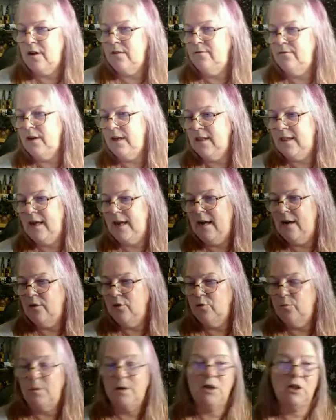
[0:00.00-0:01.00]
I don't want to
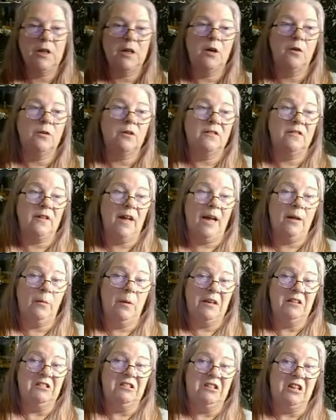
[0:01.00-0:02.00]
cast my runes all over the
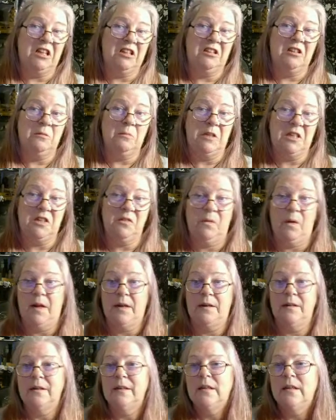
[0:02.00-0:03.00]
table and try to figure
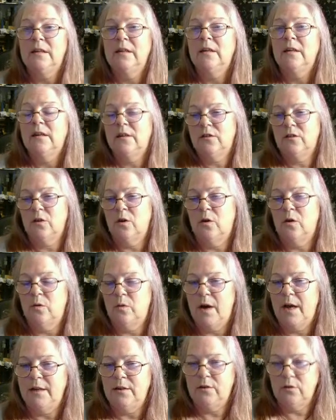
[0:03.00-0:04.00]
that out, especially going
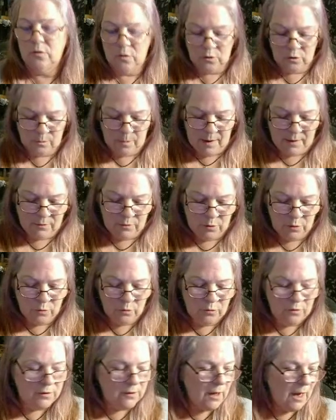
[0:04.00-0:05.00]
sideways. Not so
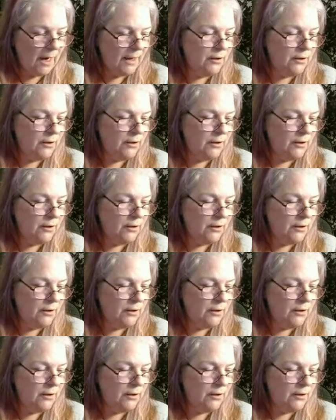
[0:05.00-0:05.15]
much fun.